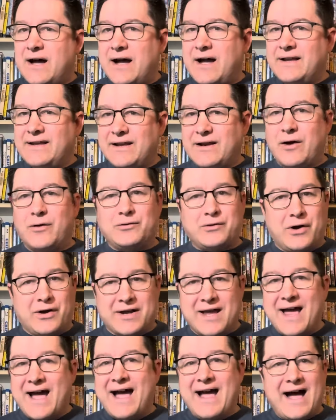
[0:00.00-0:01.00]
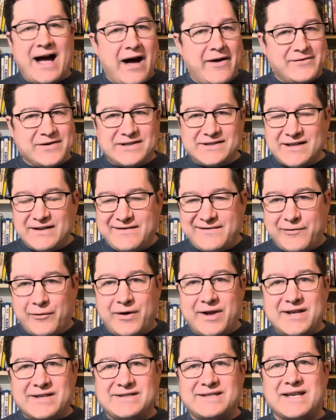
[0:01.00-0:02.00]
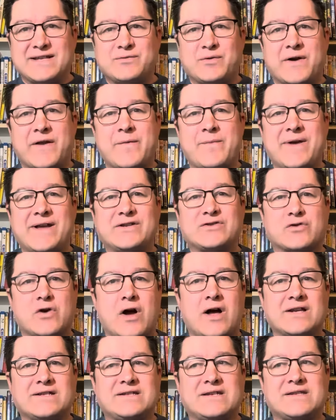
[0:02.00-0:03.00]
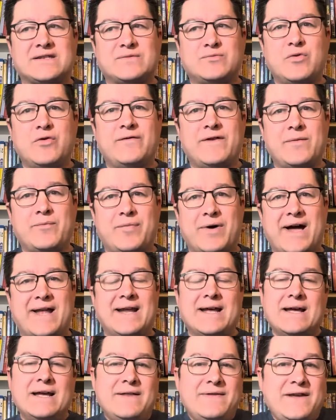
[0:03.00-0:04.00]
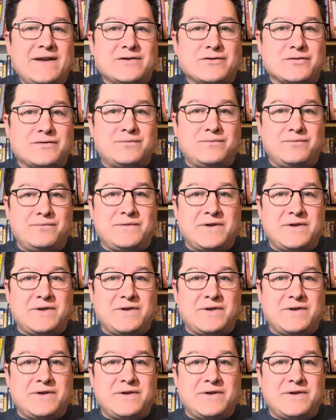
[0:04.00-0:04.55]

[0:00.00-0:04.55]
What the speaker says: look, obviously Joy is one of the big draws to this movie, but these are,